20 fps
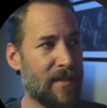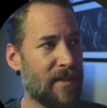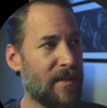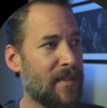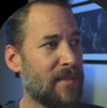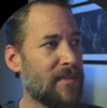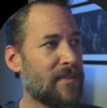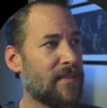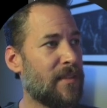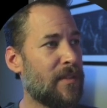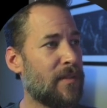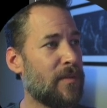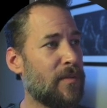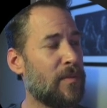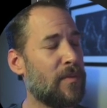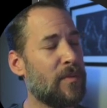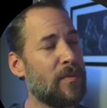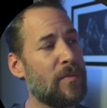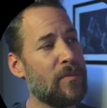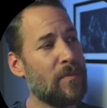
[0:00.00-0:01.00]

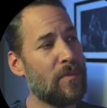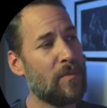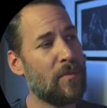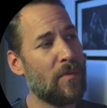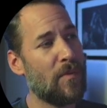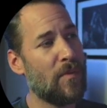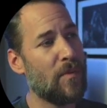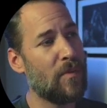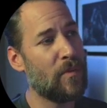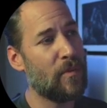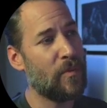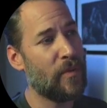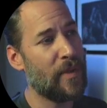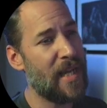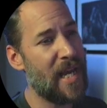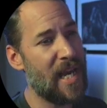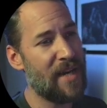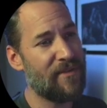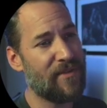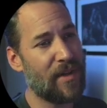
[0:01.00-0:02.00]
So
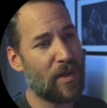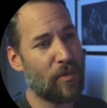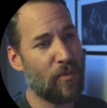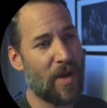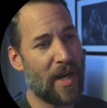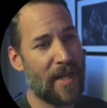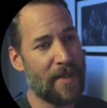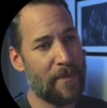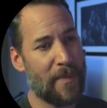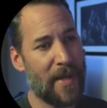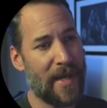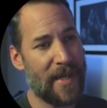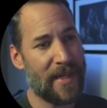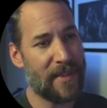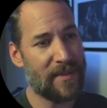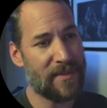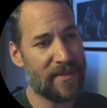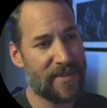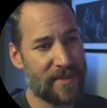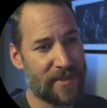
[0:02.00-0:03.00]
we have our white
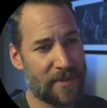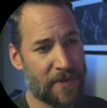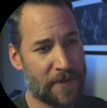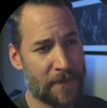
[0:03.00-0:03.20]
base.